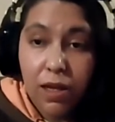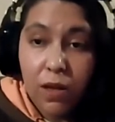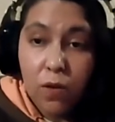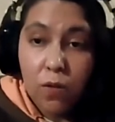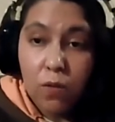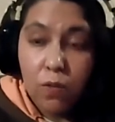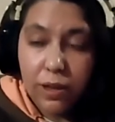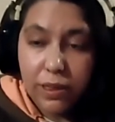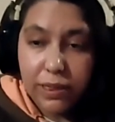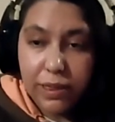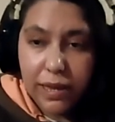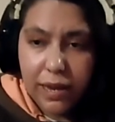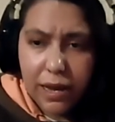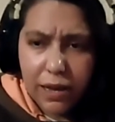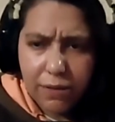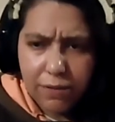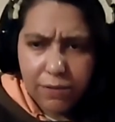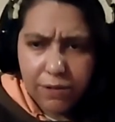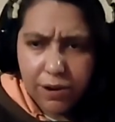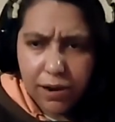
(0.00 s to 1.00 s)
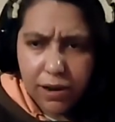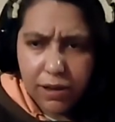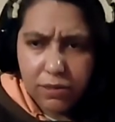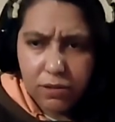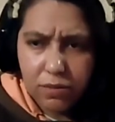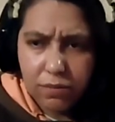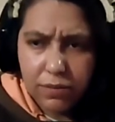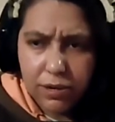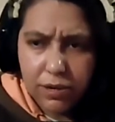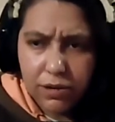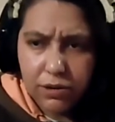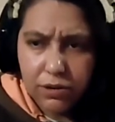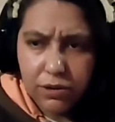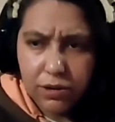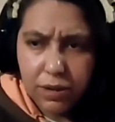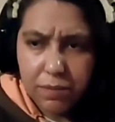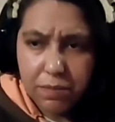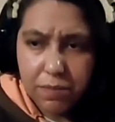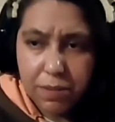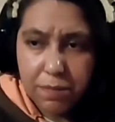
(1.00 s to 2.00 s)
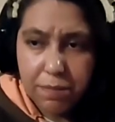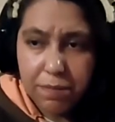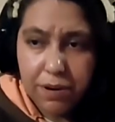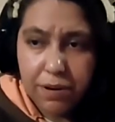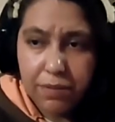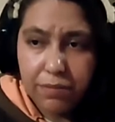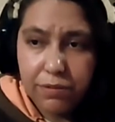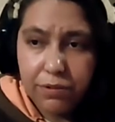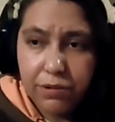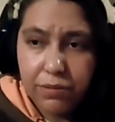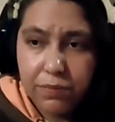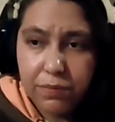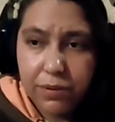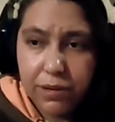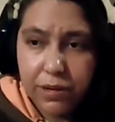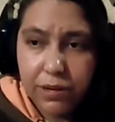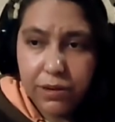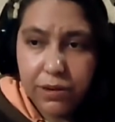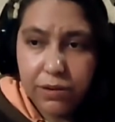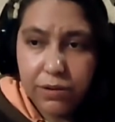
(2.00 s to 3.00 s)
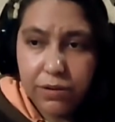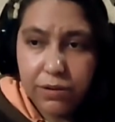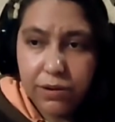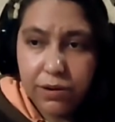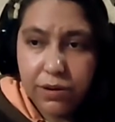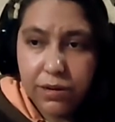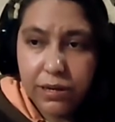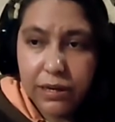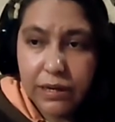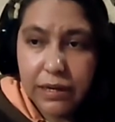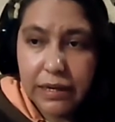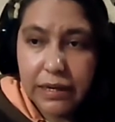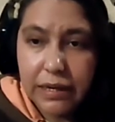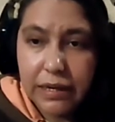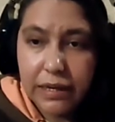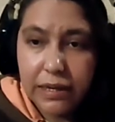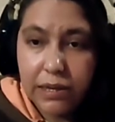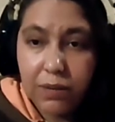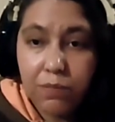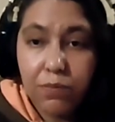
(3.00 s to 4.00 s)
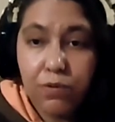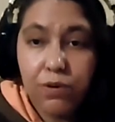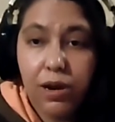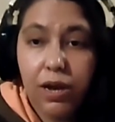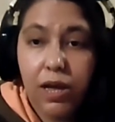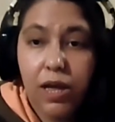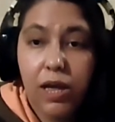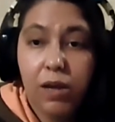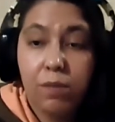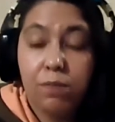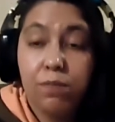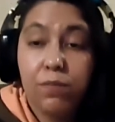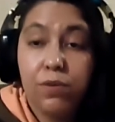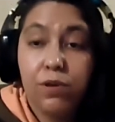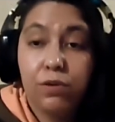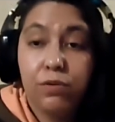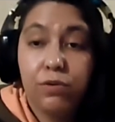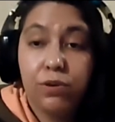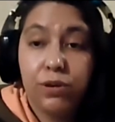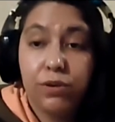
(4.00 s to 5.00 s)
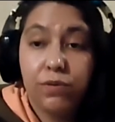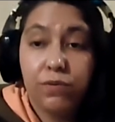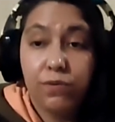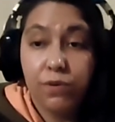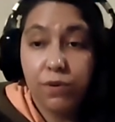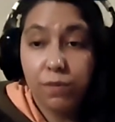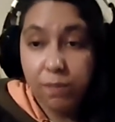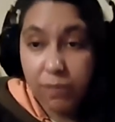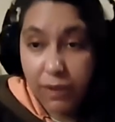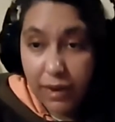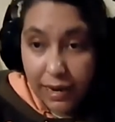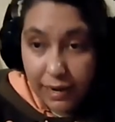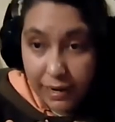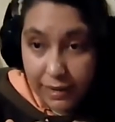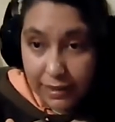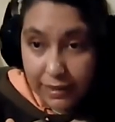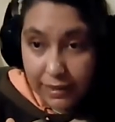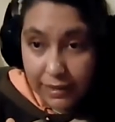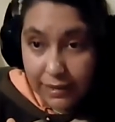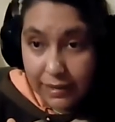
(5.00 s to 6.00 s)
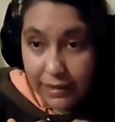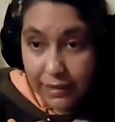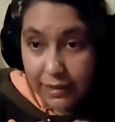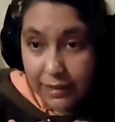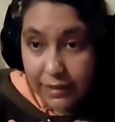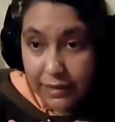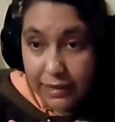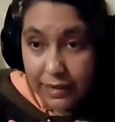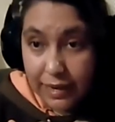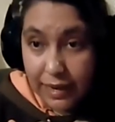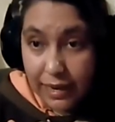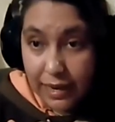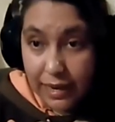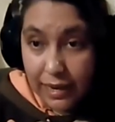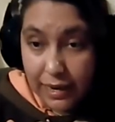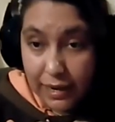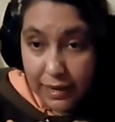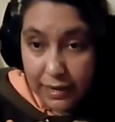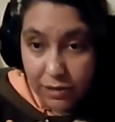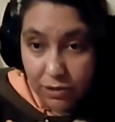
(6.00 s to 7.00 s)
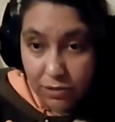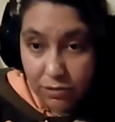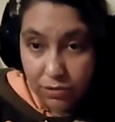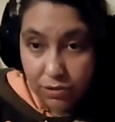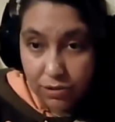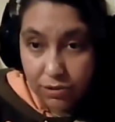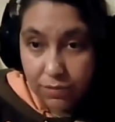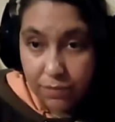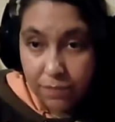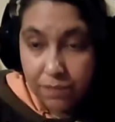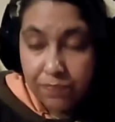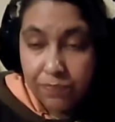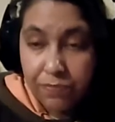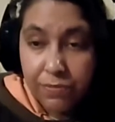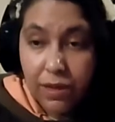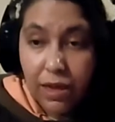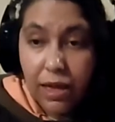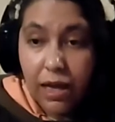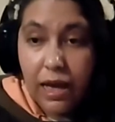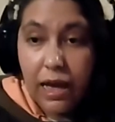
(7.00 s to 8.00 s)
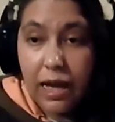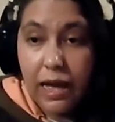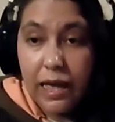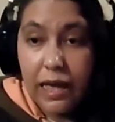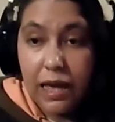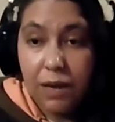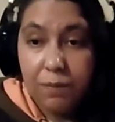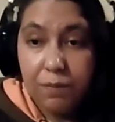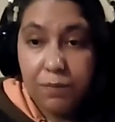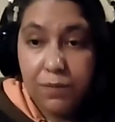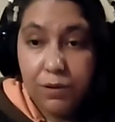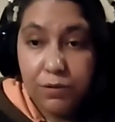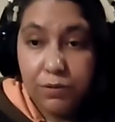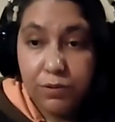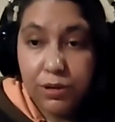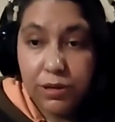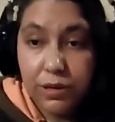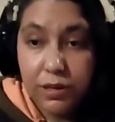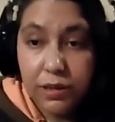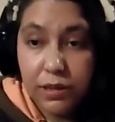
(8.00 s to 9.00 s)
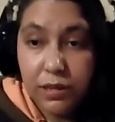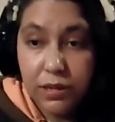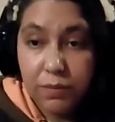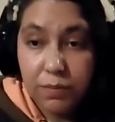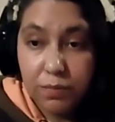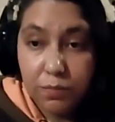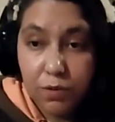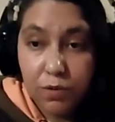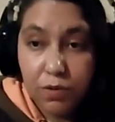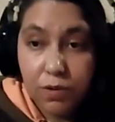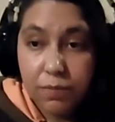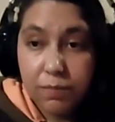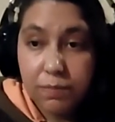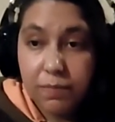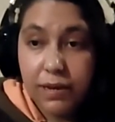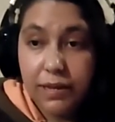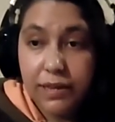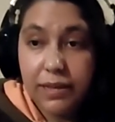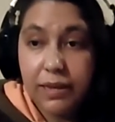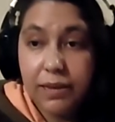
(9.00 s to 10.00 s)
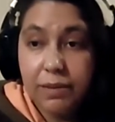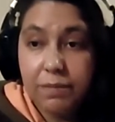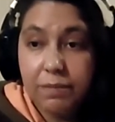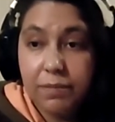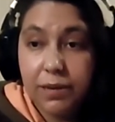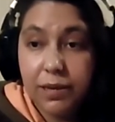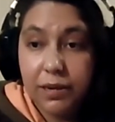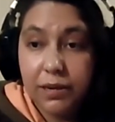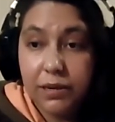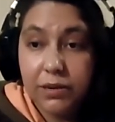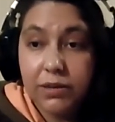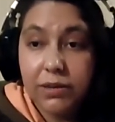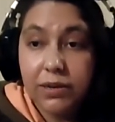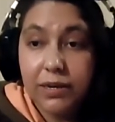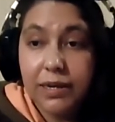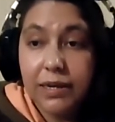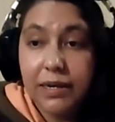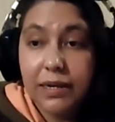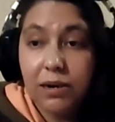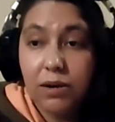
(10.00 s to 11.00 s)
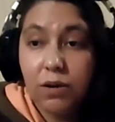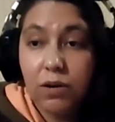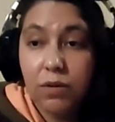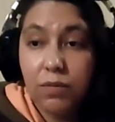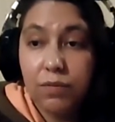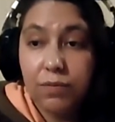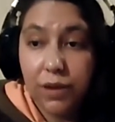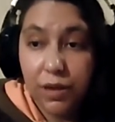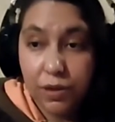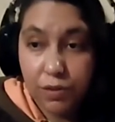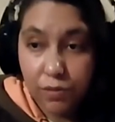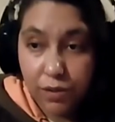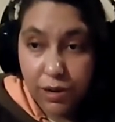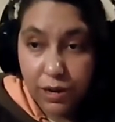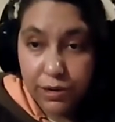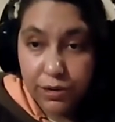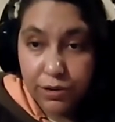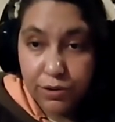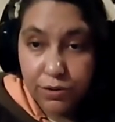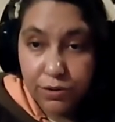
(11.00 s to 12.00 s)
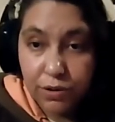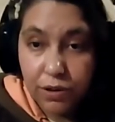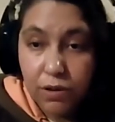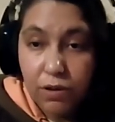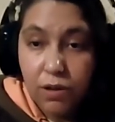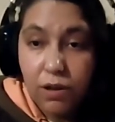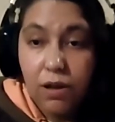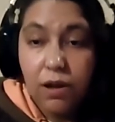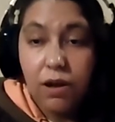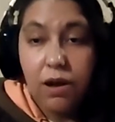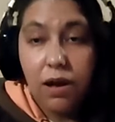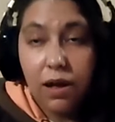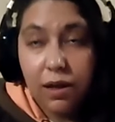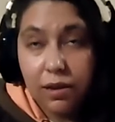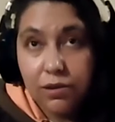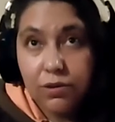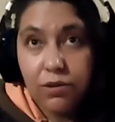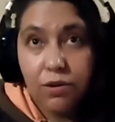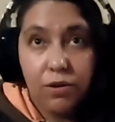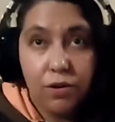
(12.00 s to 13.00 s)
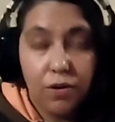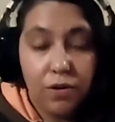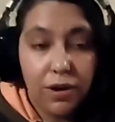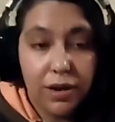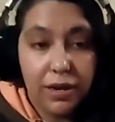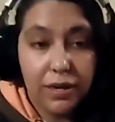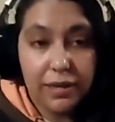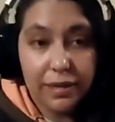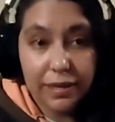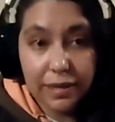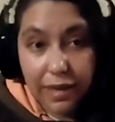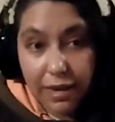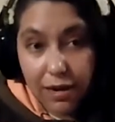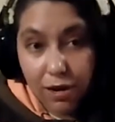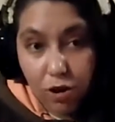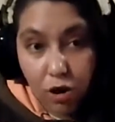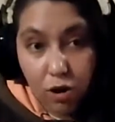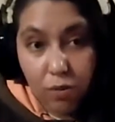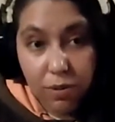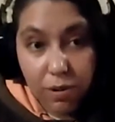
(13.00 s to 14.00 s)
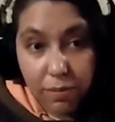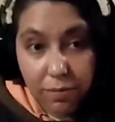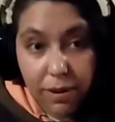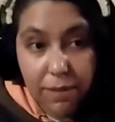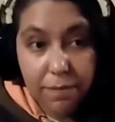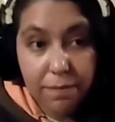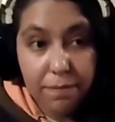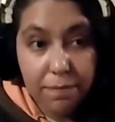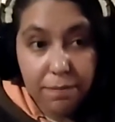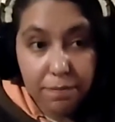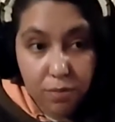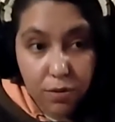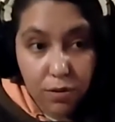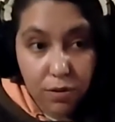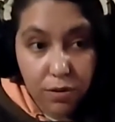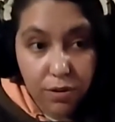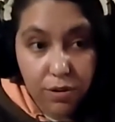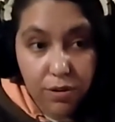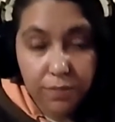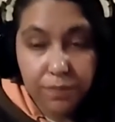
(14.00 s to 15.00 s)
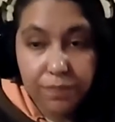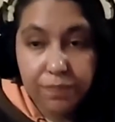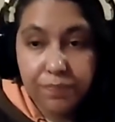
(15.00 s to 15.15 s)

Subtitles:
One thing I forgot to mention in my previous video is the book I am using for planning these lessons. I am using the book by the Ministry of Education, also known as the government book.